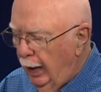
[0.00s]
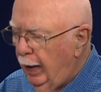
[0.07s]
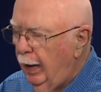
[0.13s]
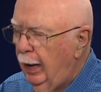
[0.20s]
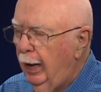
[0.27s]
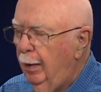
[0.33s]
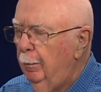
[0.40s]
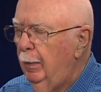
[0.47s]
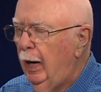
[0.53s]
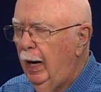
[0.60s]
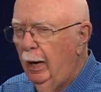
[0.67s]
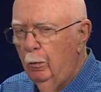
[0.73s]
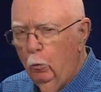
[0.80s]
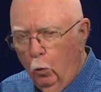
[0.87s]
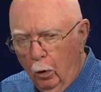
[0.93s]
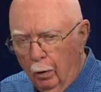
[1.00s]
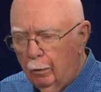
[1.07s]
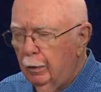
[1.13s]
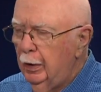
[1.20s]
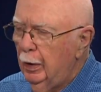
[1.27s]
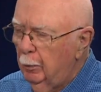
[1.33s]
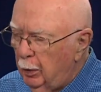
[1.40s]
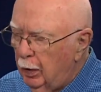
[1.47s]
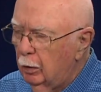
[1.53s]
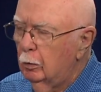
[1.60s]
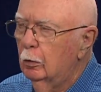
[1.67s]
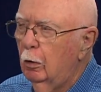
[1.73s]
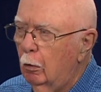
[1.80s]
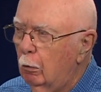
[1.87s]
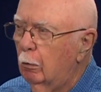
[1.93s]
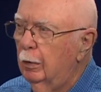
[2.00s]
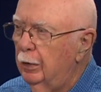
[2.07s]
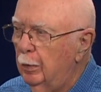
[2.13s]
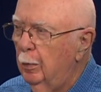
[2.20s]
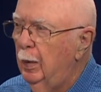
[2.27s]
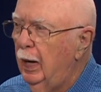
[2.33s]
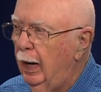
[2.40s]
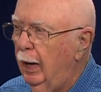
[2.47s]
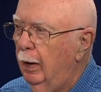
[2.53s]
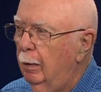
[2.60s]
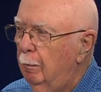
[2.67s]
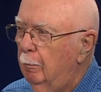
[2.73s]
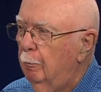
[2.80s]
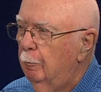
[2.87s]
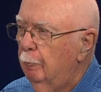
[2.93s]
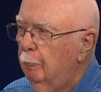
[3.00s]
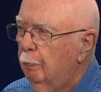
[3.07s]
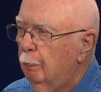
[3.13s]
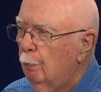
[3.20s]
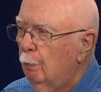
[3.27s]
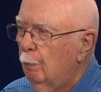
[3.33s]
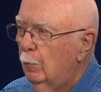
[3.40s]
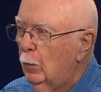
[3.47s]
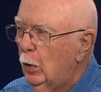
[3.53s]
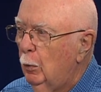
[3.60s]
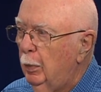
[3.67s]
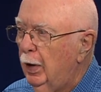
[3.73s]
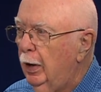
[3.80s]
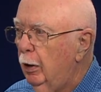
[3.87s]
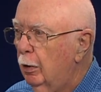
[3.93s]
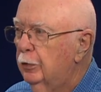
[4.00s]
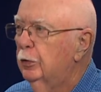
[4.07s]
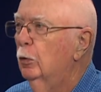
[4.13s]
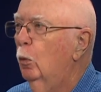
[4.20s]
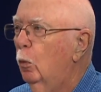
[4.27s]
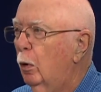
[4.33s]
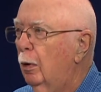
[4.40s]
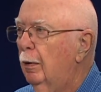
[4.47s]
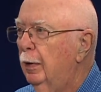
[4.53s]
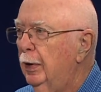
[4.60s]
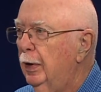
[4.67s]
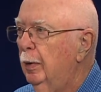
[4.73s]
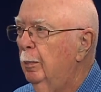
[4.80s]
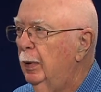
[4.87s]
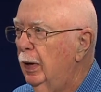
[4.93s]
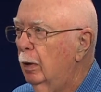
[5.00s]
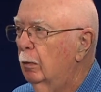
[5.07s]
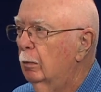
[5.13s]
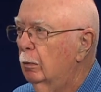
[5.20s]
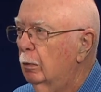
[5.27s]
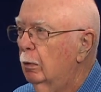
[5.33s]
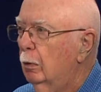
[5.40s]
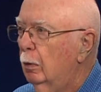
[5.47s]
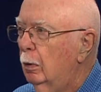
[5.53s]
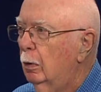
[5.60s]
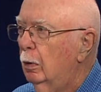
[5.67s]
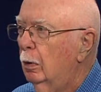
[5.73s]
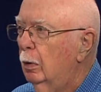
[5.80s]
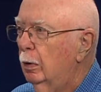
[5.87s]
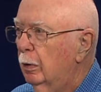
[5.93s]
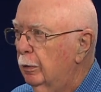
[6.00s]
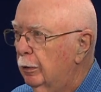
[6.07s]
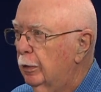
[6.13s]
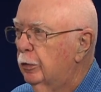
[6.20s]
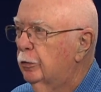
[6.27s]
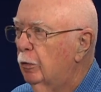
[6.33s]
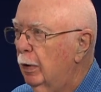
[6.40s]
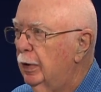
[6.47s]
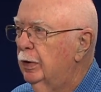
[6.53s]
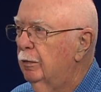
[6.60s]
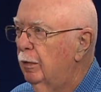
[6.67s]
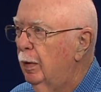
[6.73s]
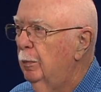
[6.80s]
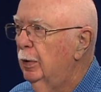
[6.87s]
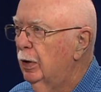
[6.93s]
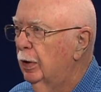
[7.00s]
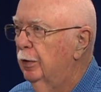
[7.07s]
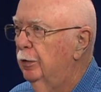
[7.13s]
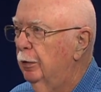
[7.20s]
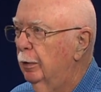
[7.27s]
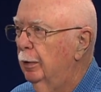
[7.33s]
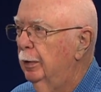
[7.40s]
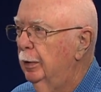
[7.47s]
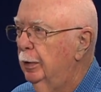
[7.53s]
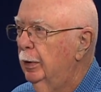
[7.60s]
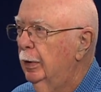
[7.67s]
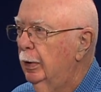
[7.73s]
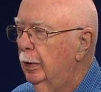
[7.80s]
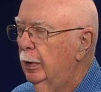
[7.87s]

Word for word: I, I, I worry about lowering the bar, but I also worry about the strength of our military. Mm-hmm.